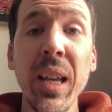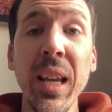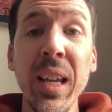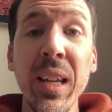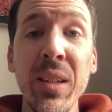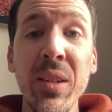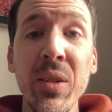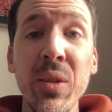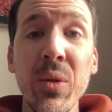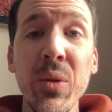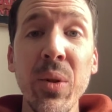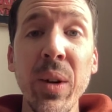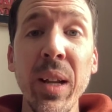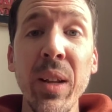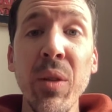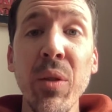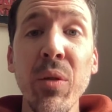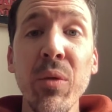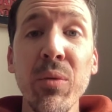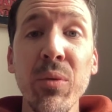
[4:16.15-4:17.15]
in you
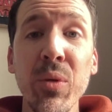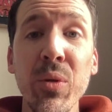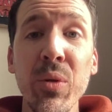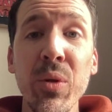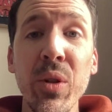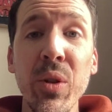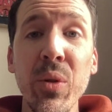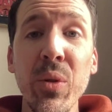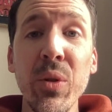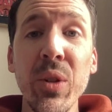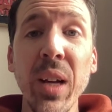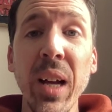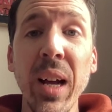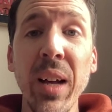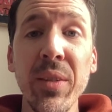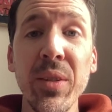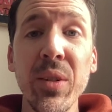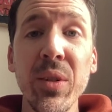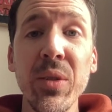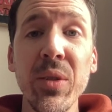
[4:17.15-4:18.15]
and through you to
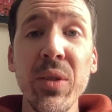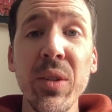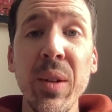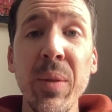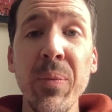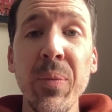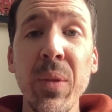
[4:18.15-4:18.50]
others.